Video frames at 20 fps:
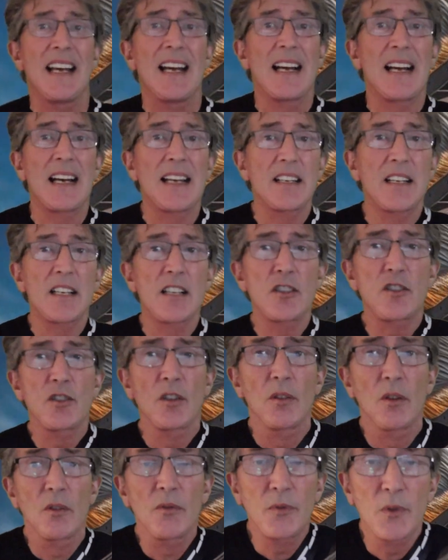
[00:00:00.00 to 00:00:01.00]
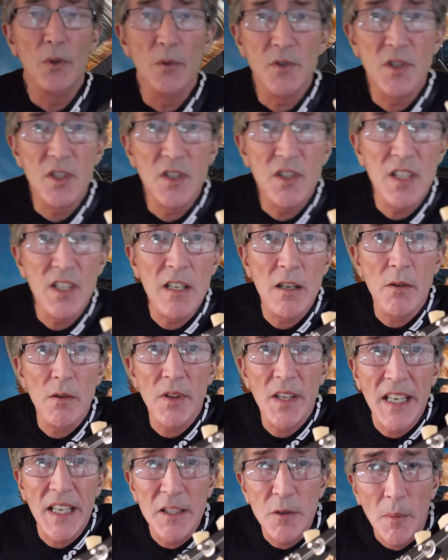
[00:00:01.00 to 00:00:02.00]
and I shall look forward to seeing you on
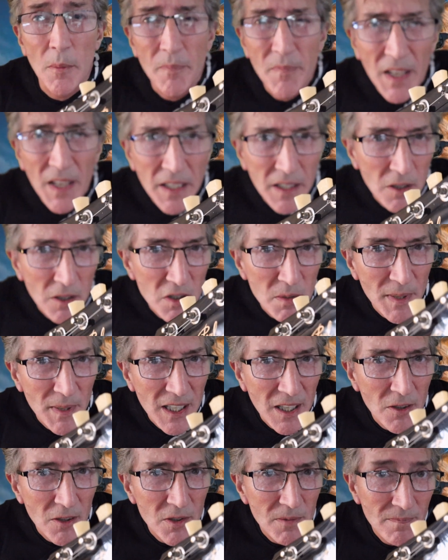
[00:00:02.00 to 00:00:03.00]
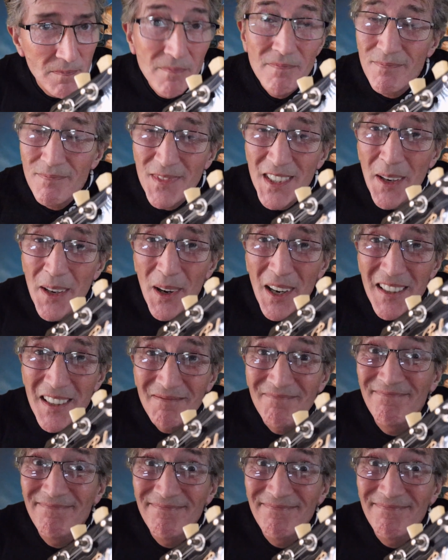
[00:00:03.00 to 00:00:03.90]
the next one. Adios amigos. Ta-ra.